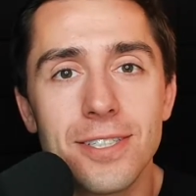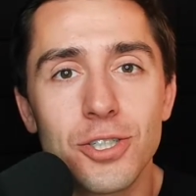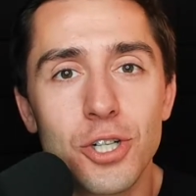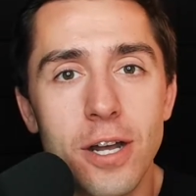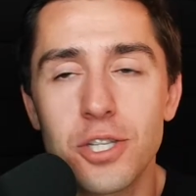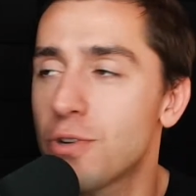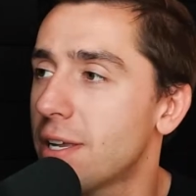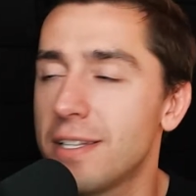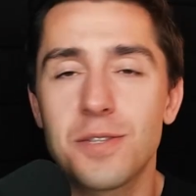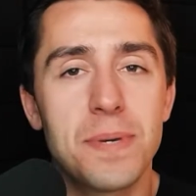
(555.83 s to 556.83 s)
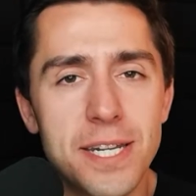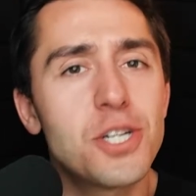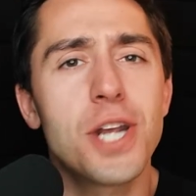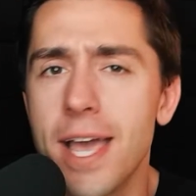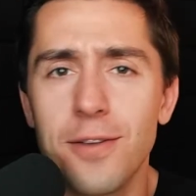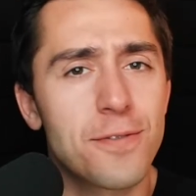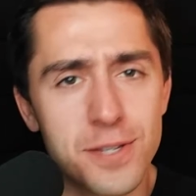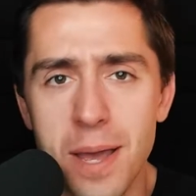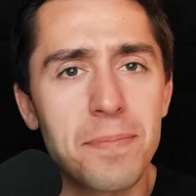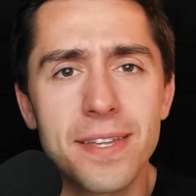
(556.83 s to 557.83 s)
Sean Strickland's been to jail for
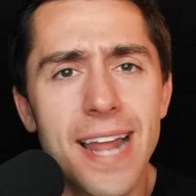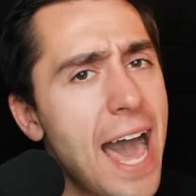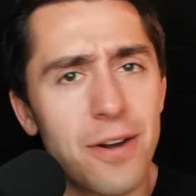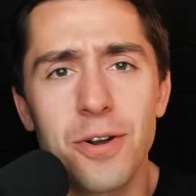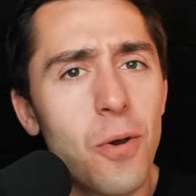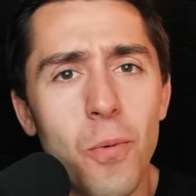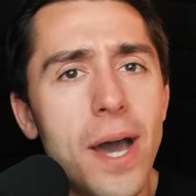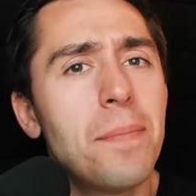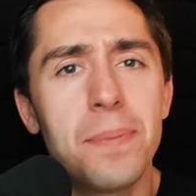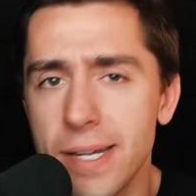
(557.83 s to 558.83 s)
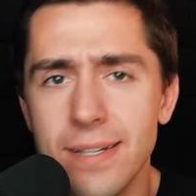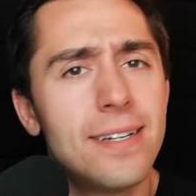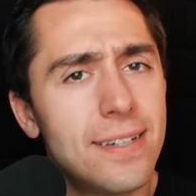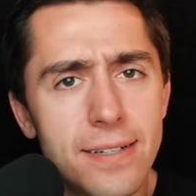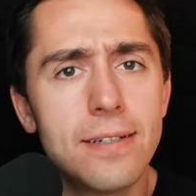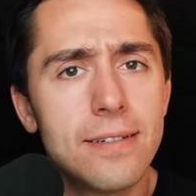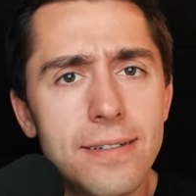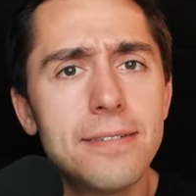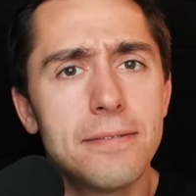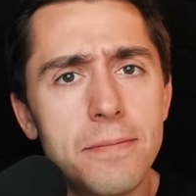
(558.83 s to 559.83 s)
something. I don't know what, but
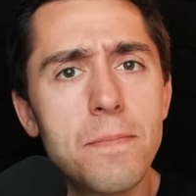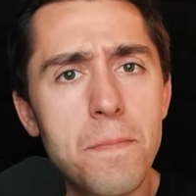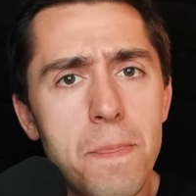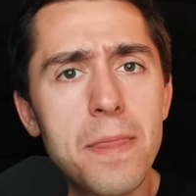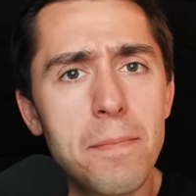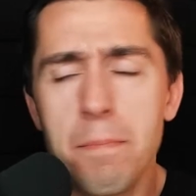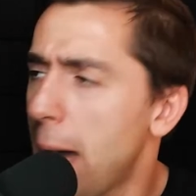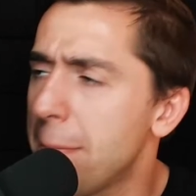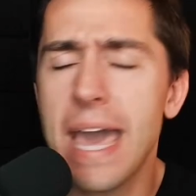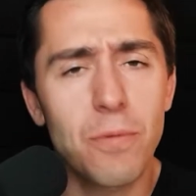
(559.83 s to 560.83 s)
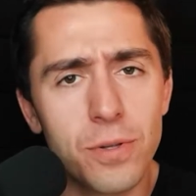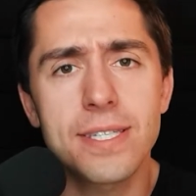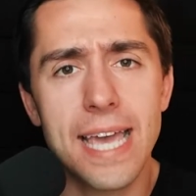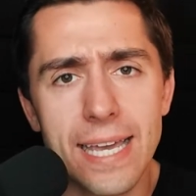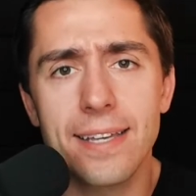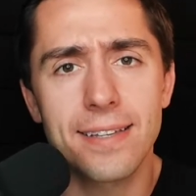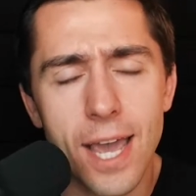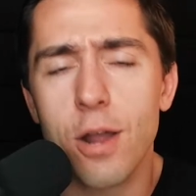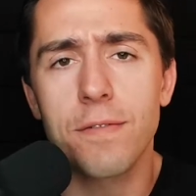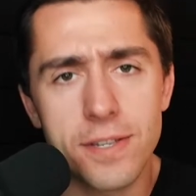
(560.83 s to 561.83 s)
my man will take
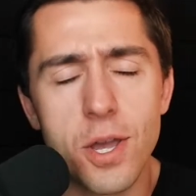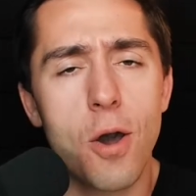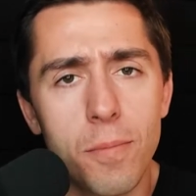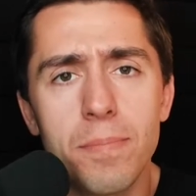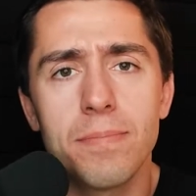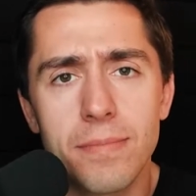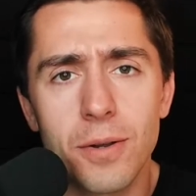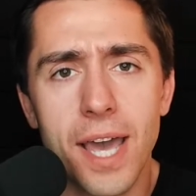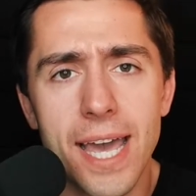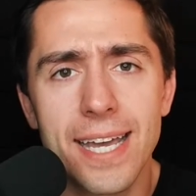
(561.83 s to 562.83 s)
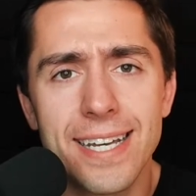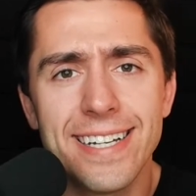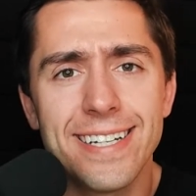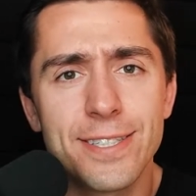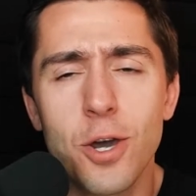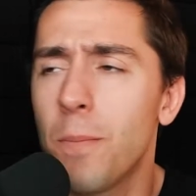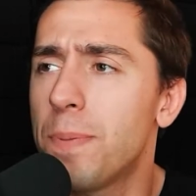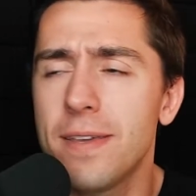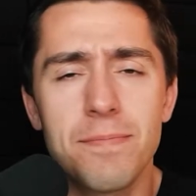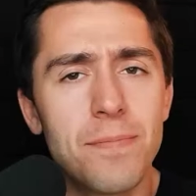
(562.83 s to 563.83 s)
care of his home, okay? Don't
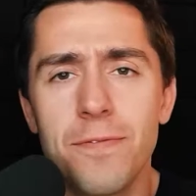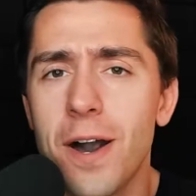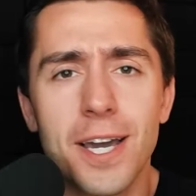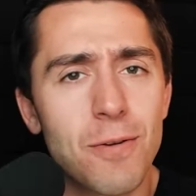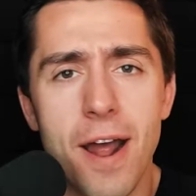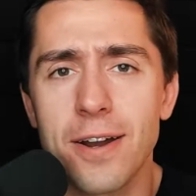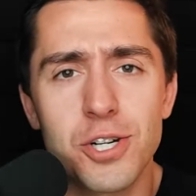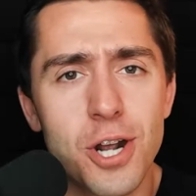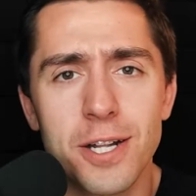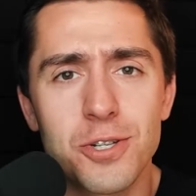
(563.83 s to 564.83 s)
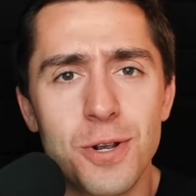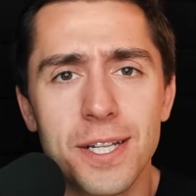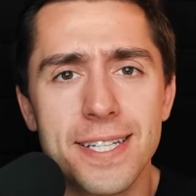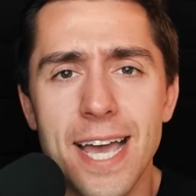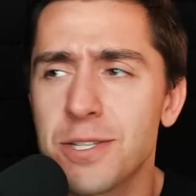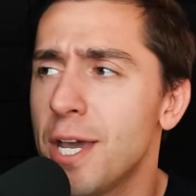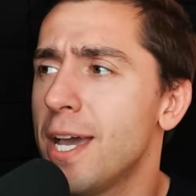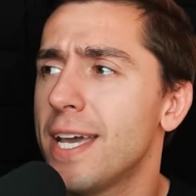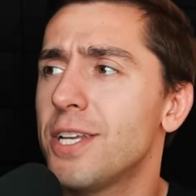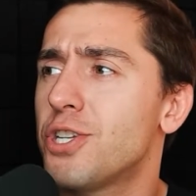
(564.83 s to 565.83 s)
be fucking around at Sean Strickland's house.
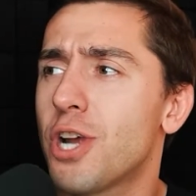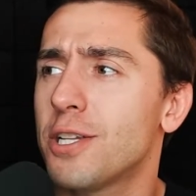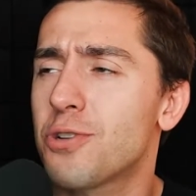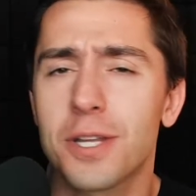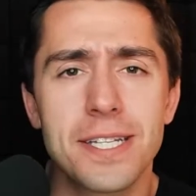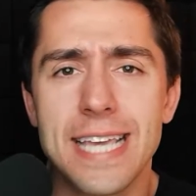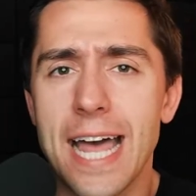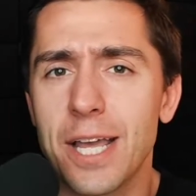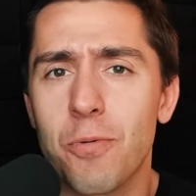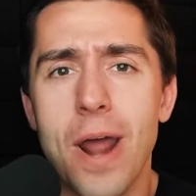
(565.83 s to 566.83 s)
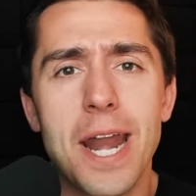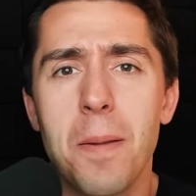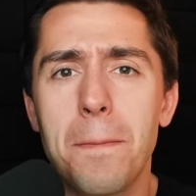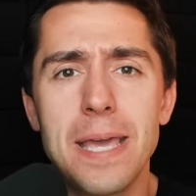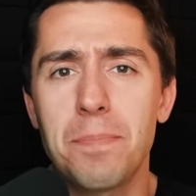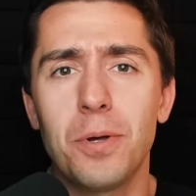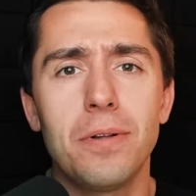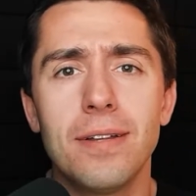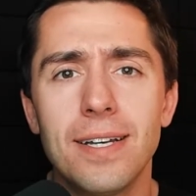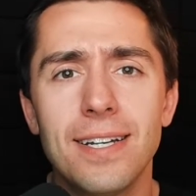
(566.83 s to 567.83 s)
Sean Strickland's got like random
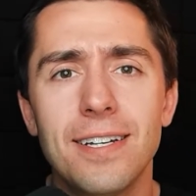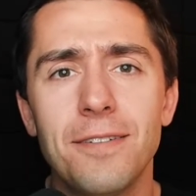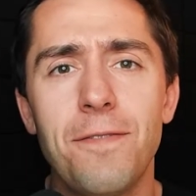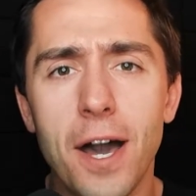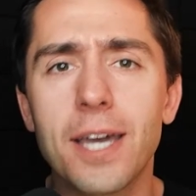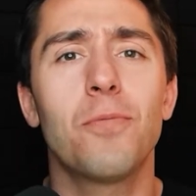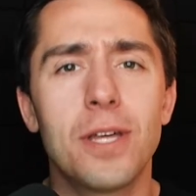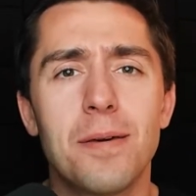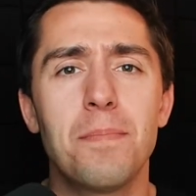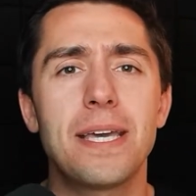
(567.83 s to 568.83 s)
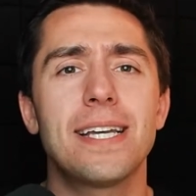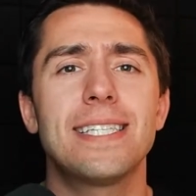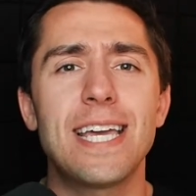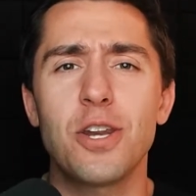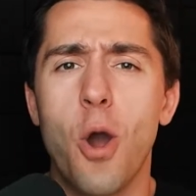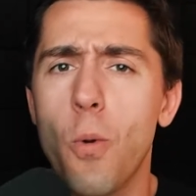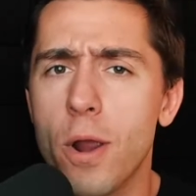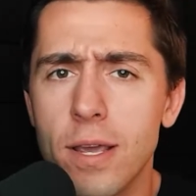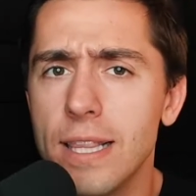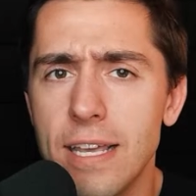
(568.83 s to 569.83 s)
people fucking with him because they know
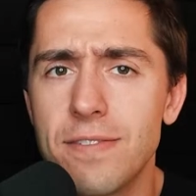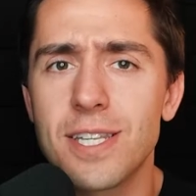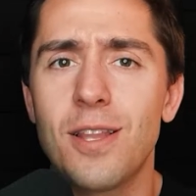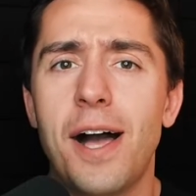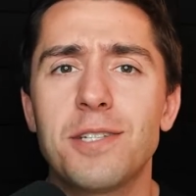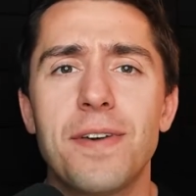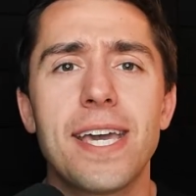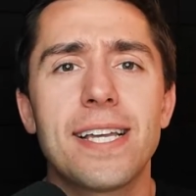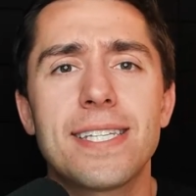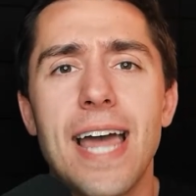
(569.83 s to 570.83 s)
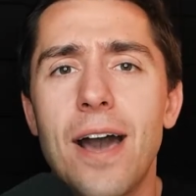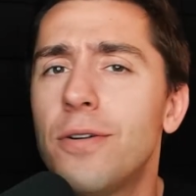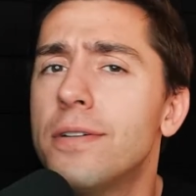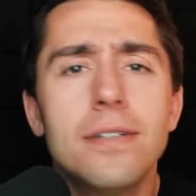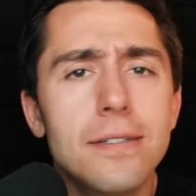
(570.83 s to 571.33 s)
where he lives in Las Vegas now.